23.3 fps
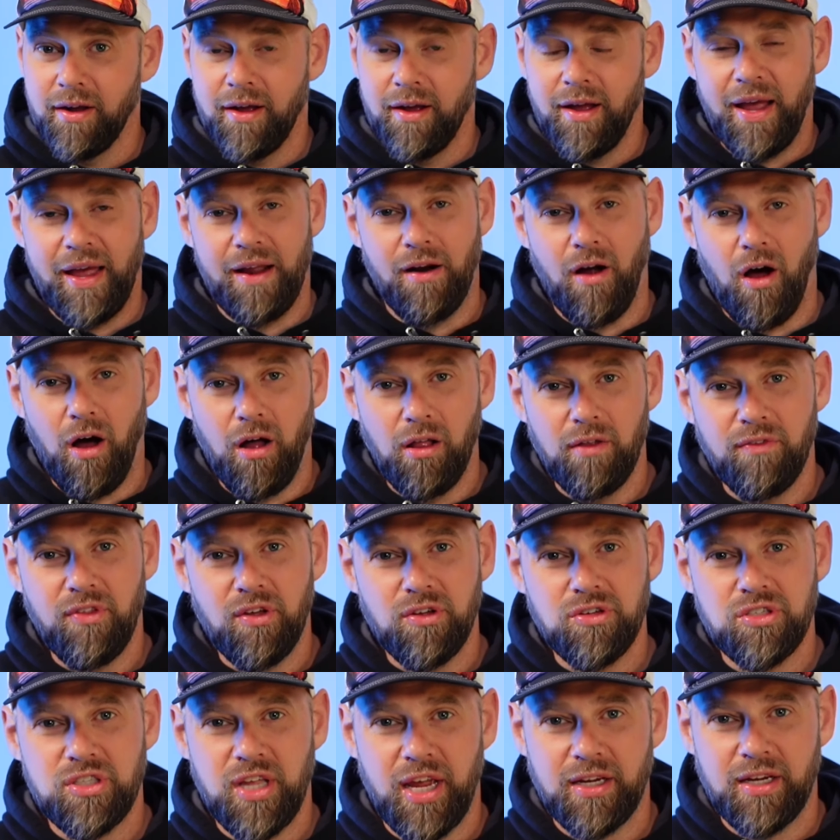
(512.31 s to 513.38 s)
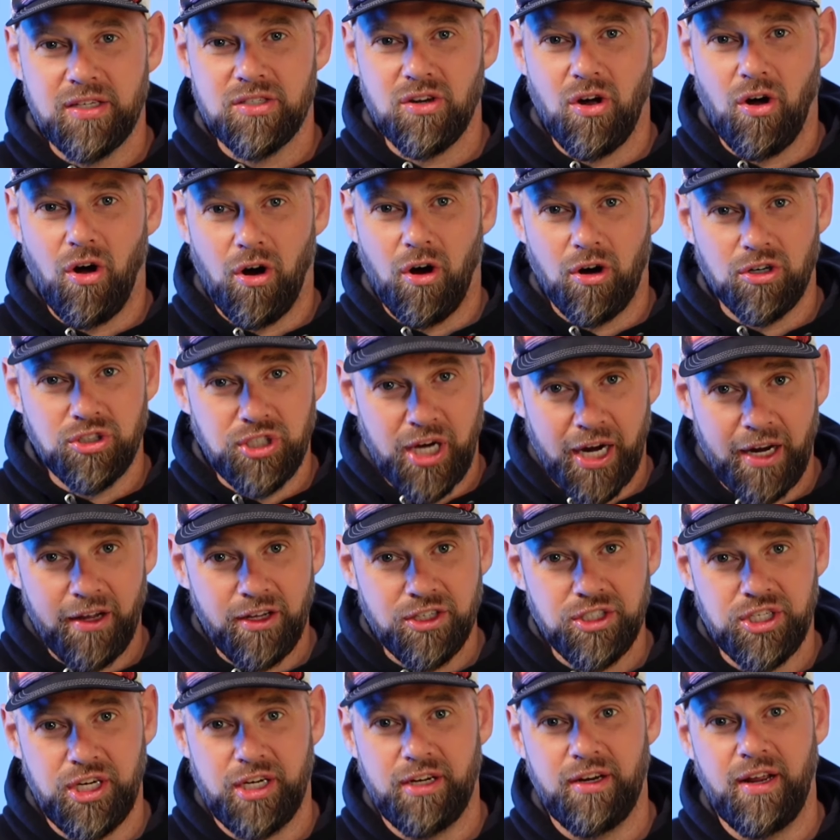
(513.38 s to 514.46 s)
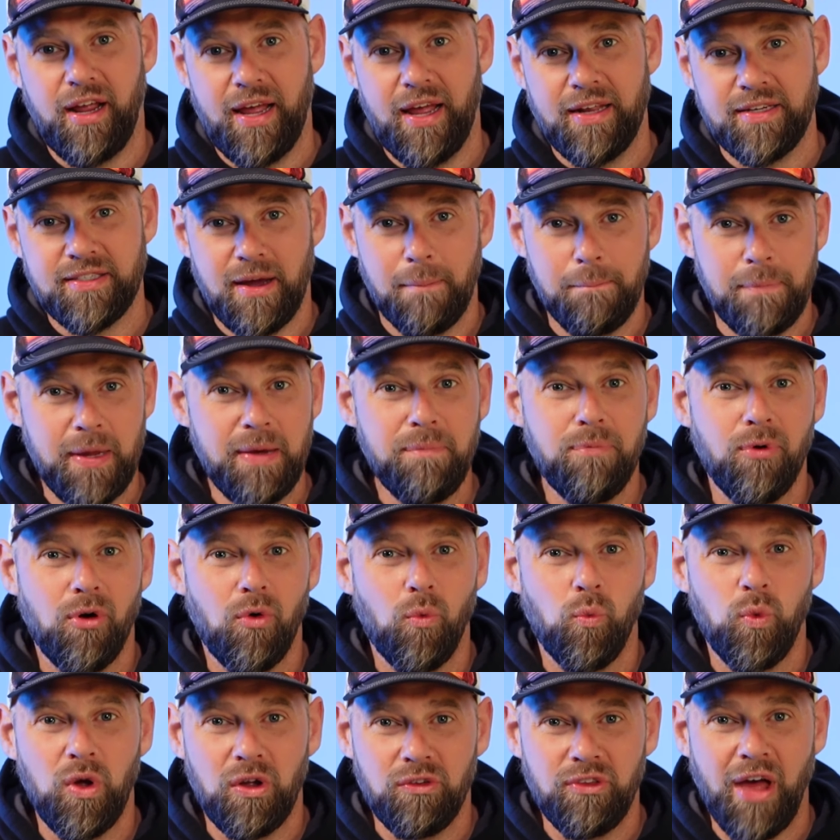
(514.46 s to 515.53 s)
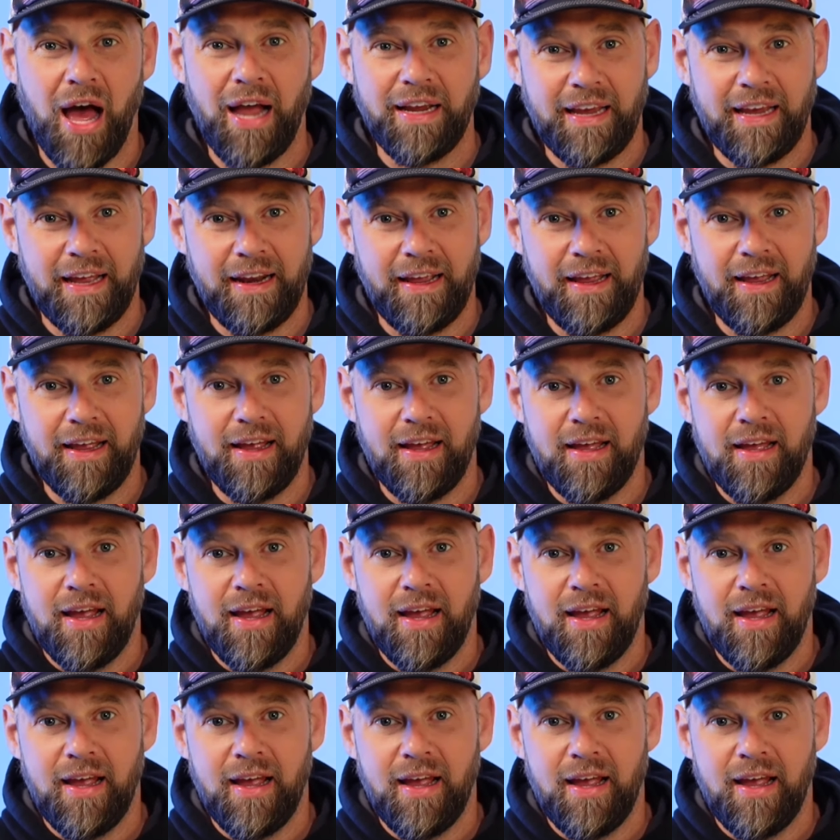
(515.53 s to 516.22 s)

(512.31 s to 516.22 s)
And all of those things are challenging, and some people will not get it.